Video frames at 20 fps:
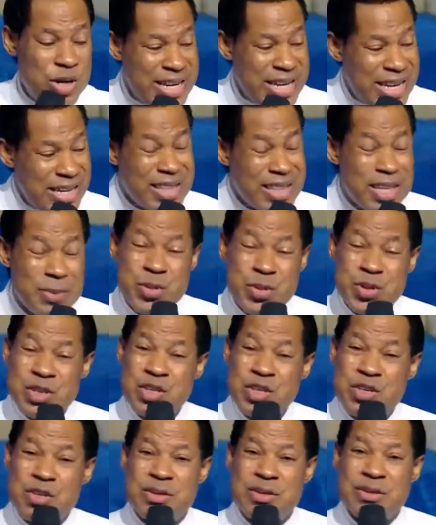You were in
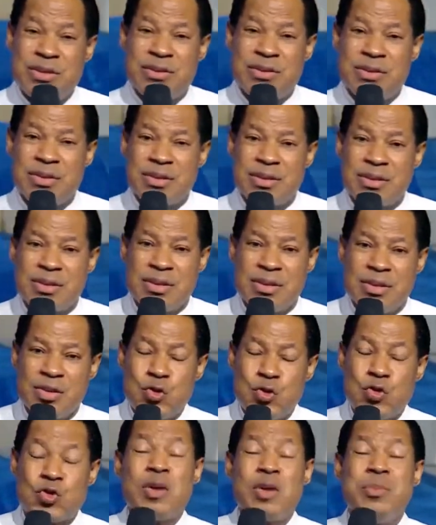another position.
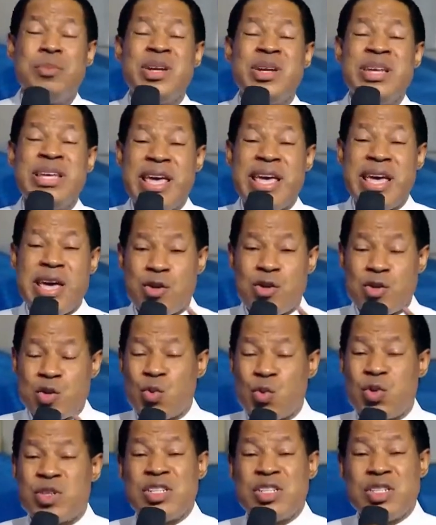Somebody
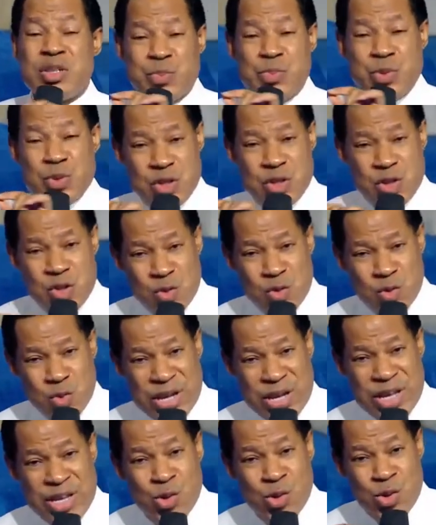else was in the
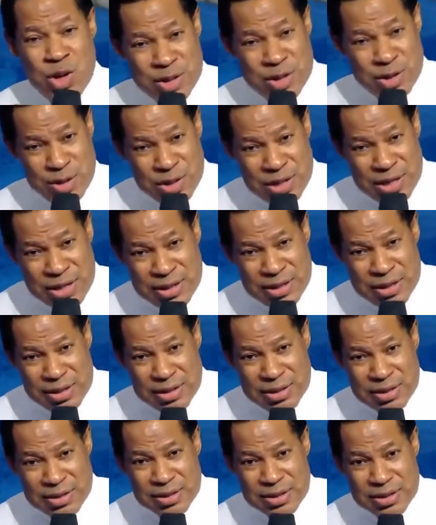position where you are
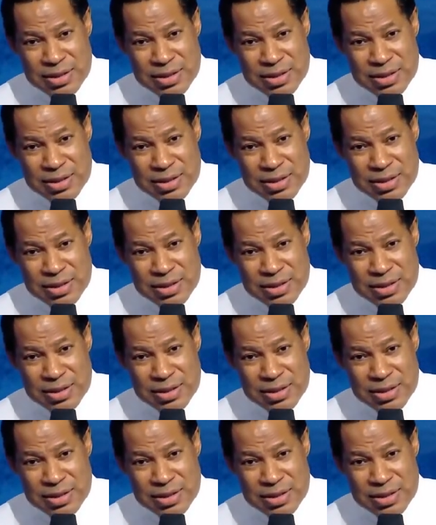today.